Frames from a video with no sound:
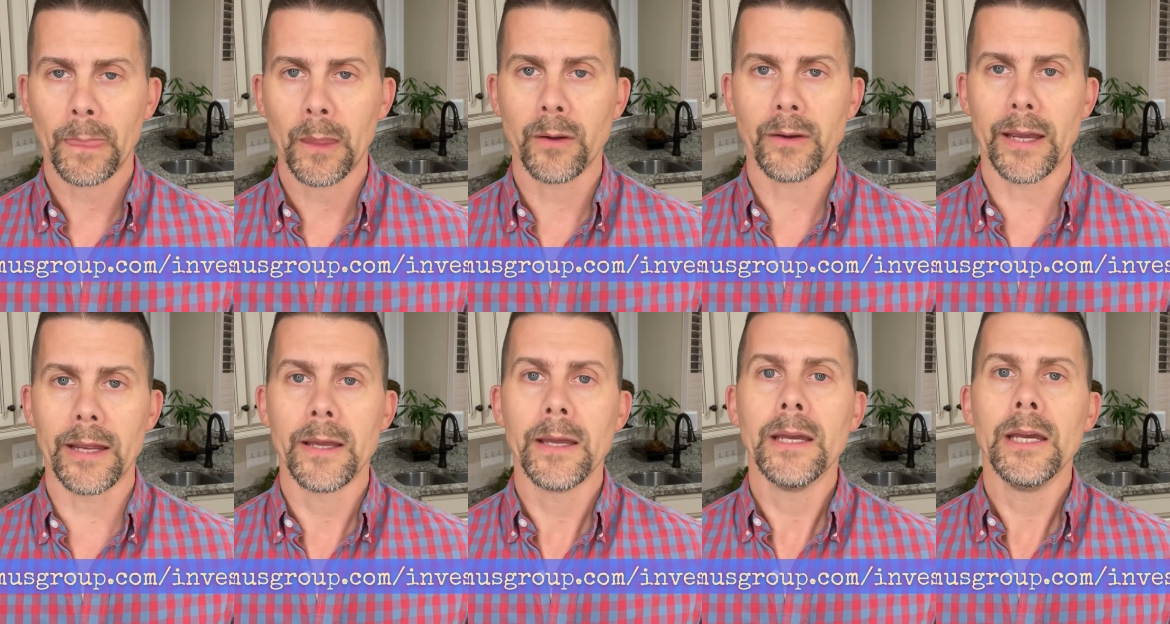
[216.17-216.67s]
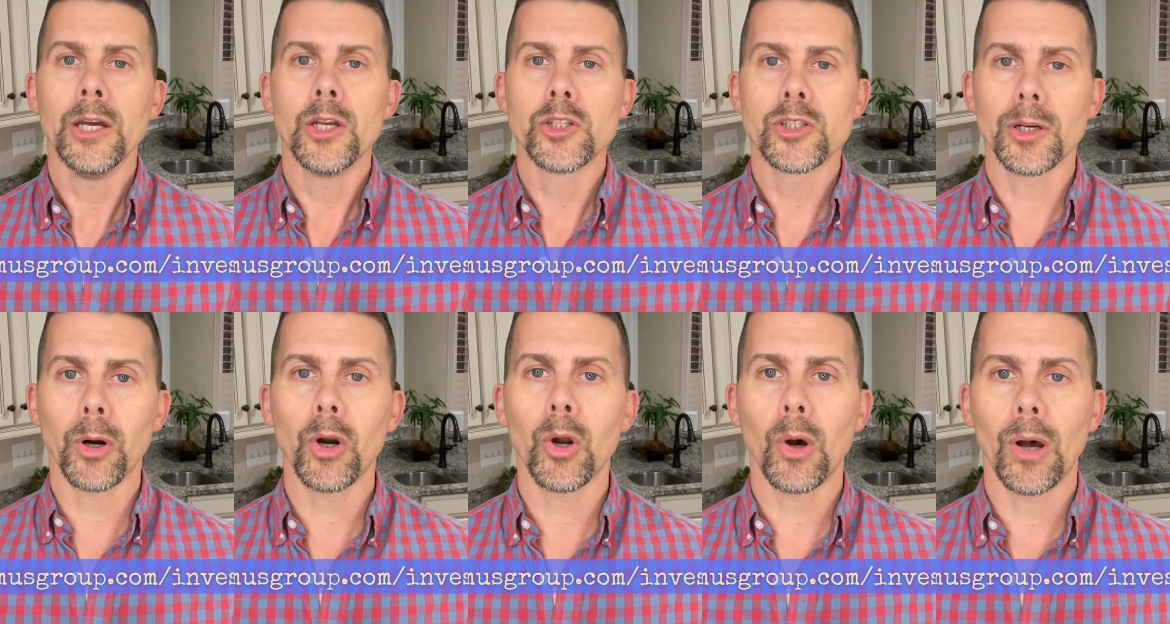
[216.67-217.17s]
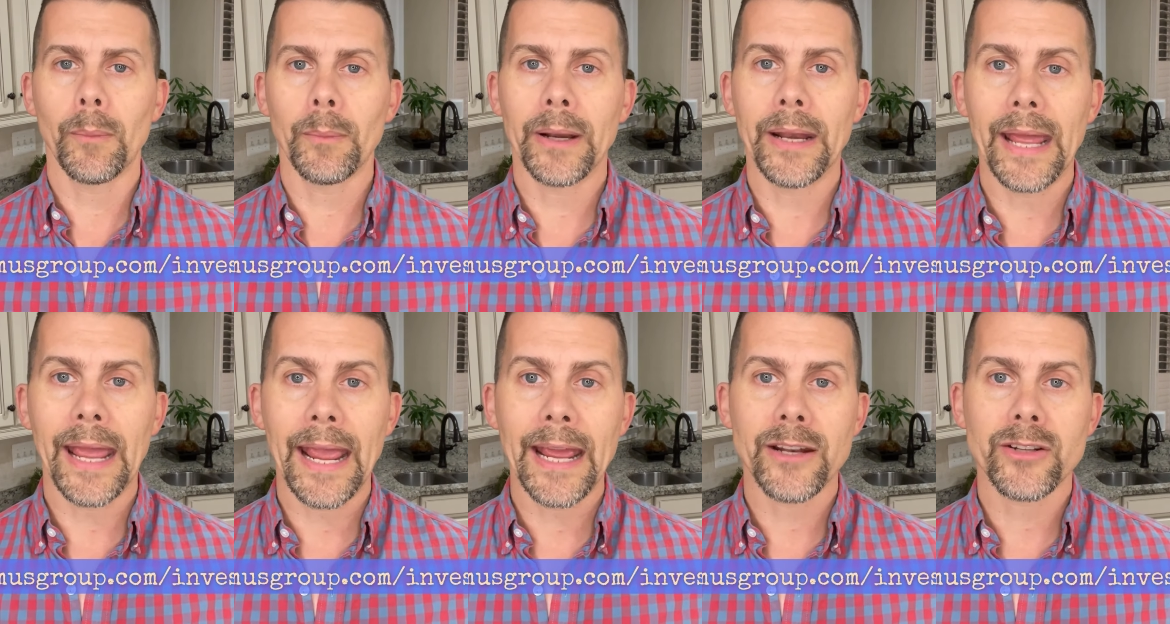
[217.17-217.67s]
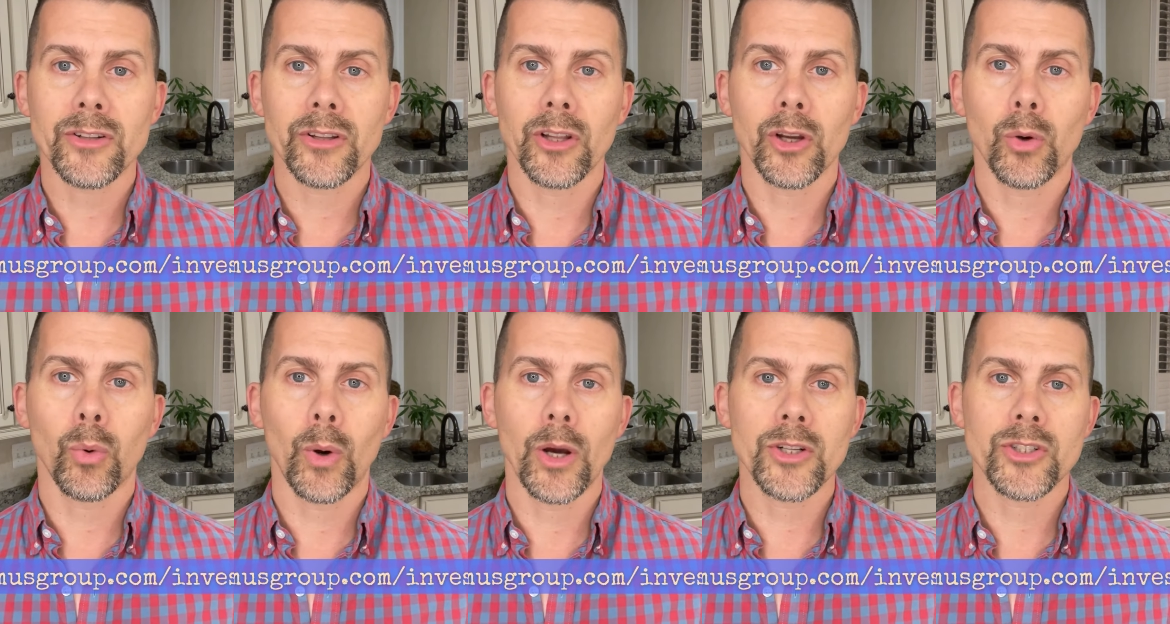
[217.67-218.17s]
Okay, tomorrow I'm going to answer the
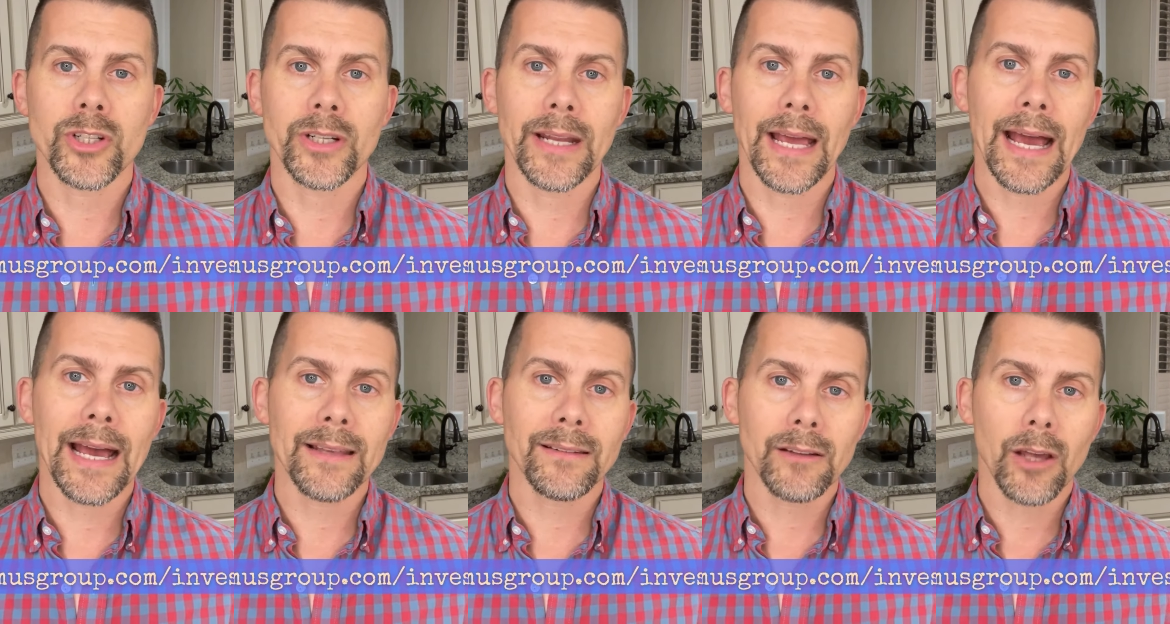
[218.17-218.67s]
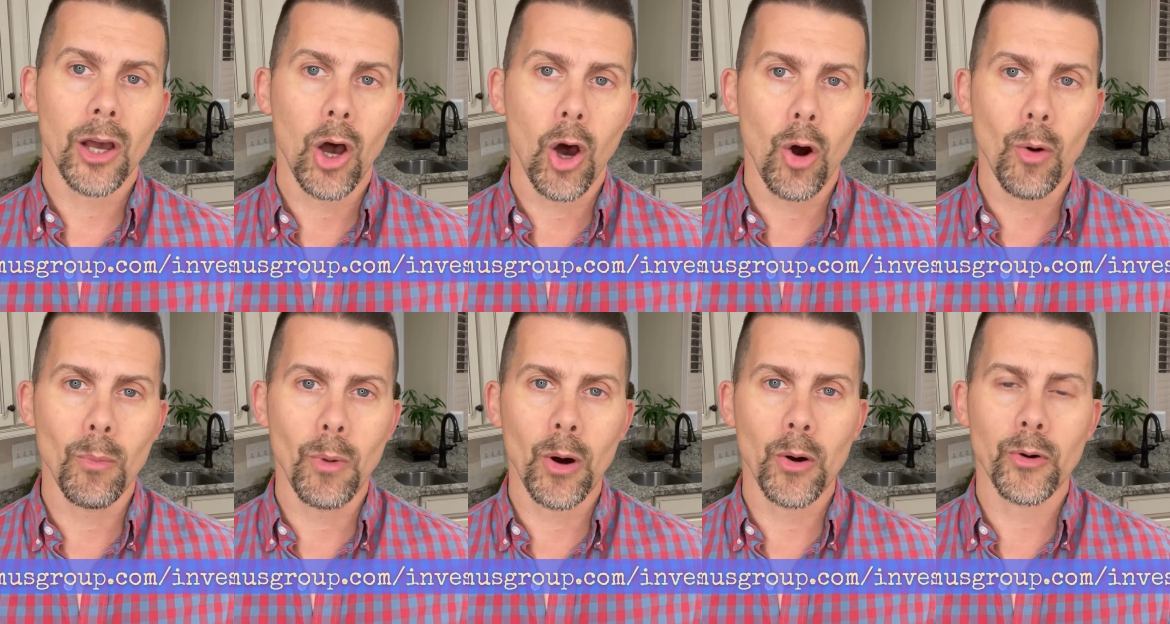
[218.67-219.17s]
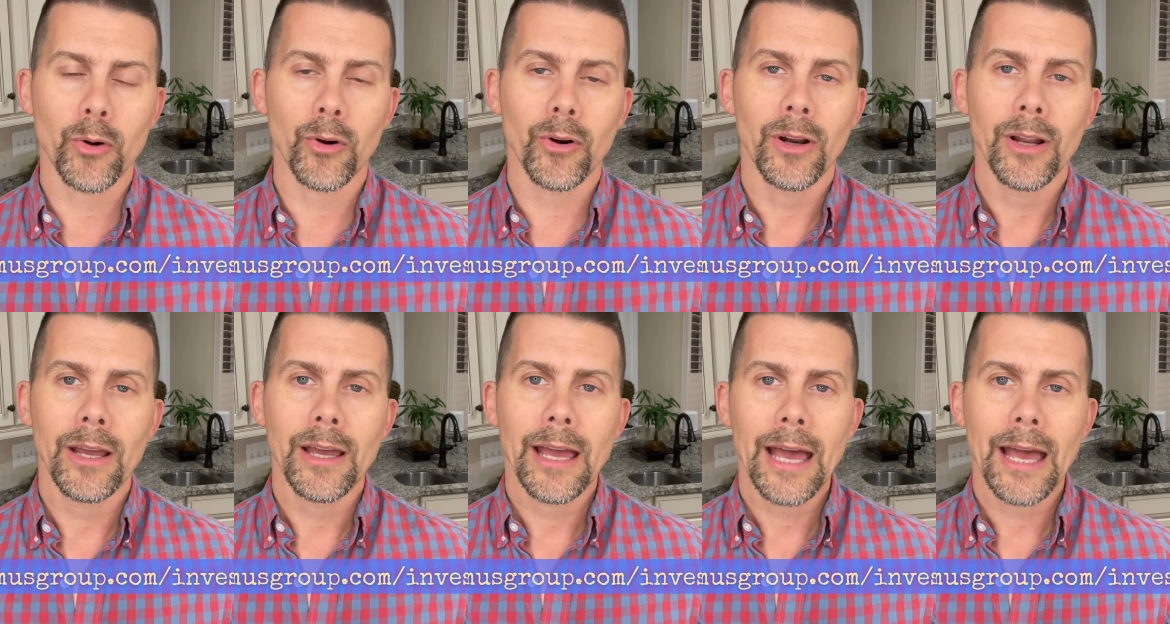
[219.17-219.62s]
question, as a homeowner,